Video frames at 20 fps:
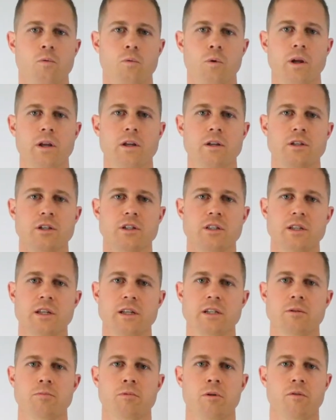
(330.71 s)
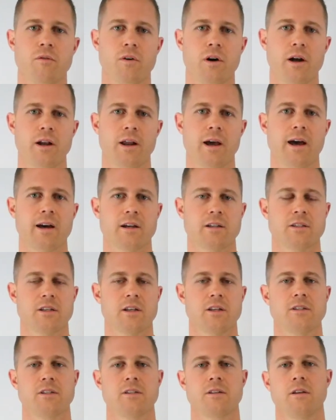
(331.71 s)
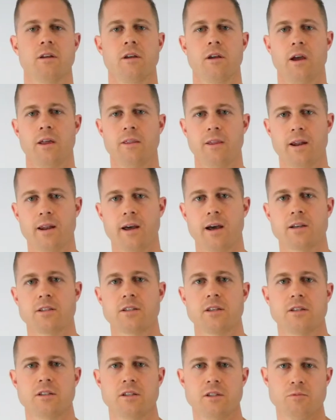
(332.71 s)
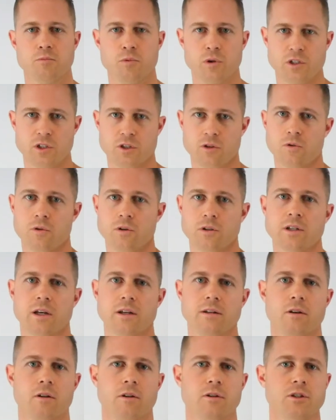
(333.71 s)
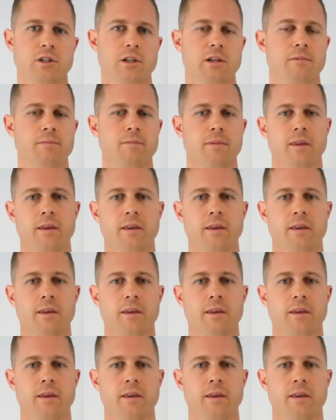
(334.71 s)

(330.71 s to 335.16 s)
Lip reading: we just need to provide access, and that access is bridged through technology.